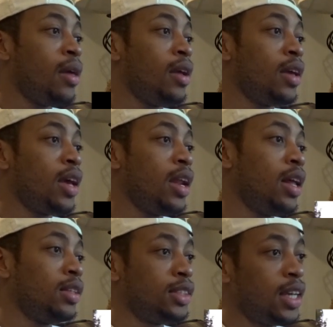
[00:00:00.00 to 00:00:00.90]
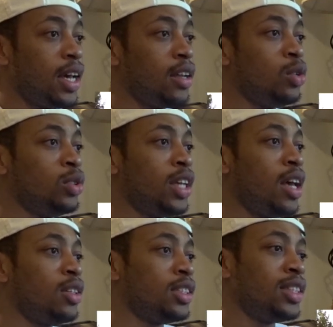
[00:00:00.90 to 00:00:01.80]
They got it outside. Whose
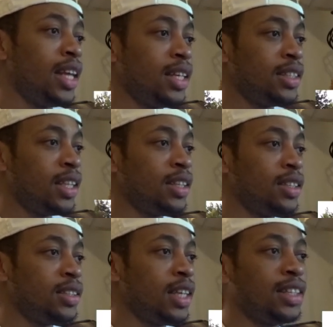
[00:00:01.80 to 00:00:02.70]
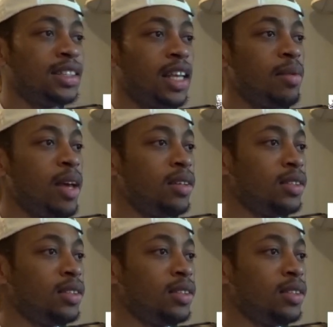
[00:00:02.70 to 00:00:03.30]
house is that? Is that the same house?